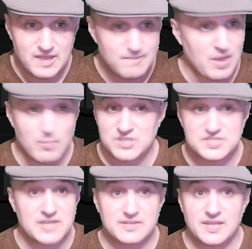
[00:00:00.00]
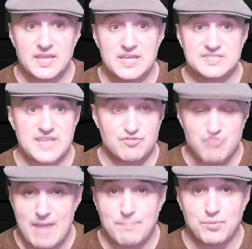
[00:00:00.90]
Benoit Saint-Denis is a
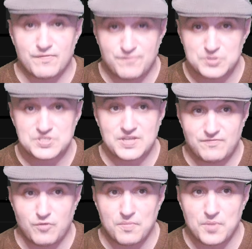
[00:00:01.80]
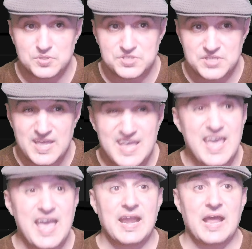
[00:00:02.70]
grappler first and foremost.
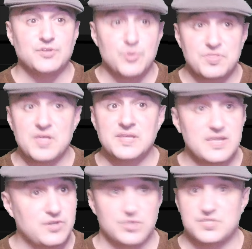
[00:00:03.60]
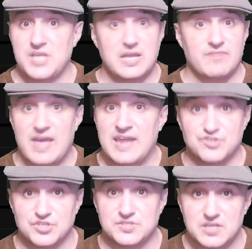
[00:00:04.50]
And I do think he could take
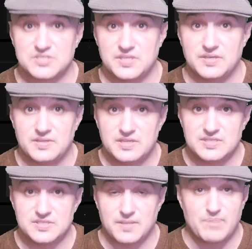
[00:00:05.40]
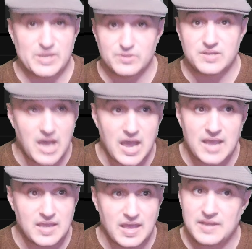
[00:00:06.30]
advantage of Dustin. He's a bigger
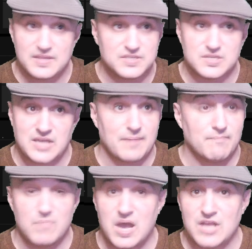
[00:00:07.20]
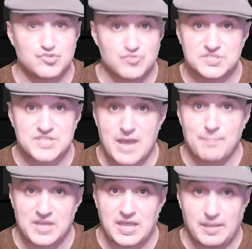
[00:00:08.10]
guy, and he's got a monstrous
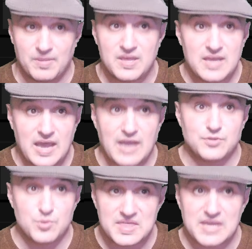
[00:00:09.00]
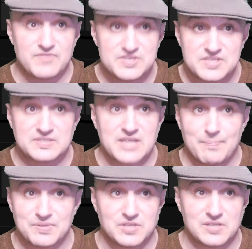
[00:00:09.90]
top game. I do think if he's on
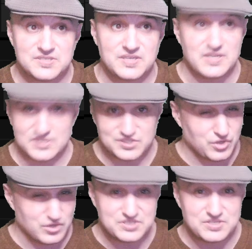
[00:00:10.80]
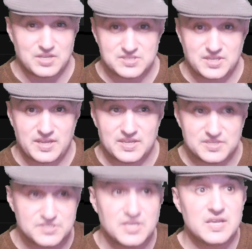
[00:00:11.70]
top of Dustin, as good as Dustin
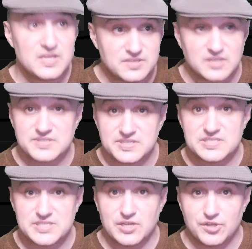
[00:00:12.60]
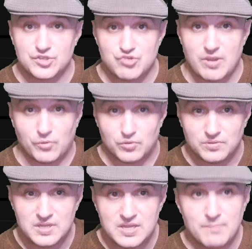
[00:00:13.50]
is, Dustin's still in trouble.
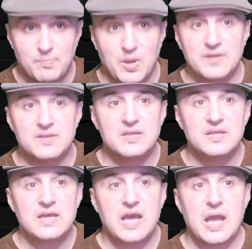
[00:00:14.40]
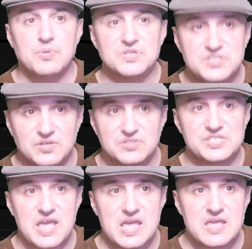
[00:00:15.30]
But I would still
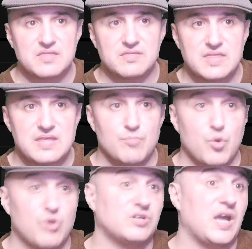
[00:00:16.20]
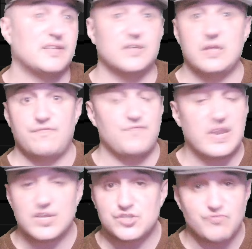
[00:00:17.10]
say the more likely
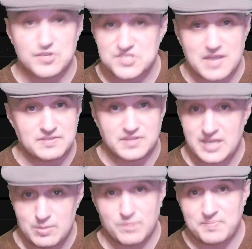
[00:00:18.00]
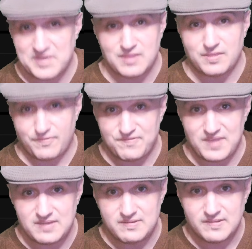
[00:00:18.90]
finish for Saint-Denis would be on the
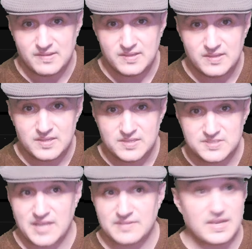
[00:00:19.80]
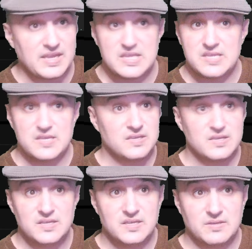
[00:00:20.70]
feet. Saint-Denis,
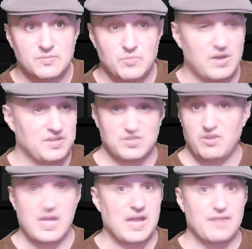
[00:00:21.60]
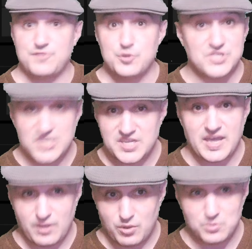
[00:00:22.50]
while he's only got a few
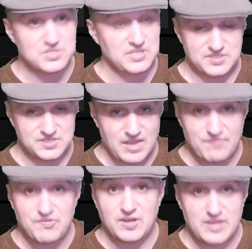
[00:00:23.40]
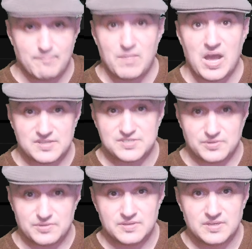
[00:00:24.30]
TKOs, he's definitely a
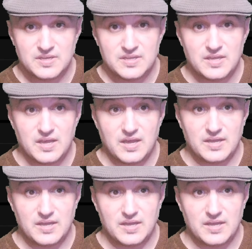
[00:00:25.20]
monster. Uh,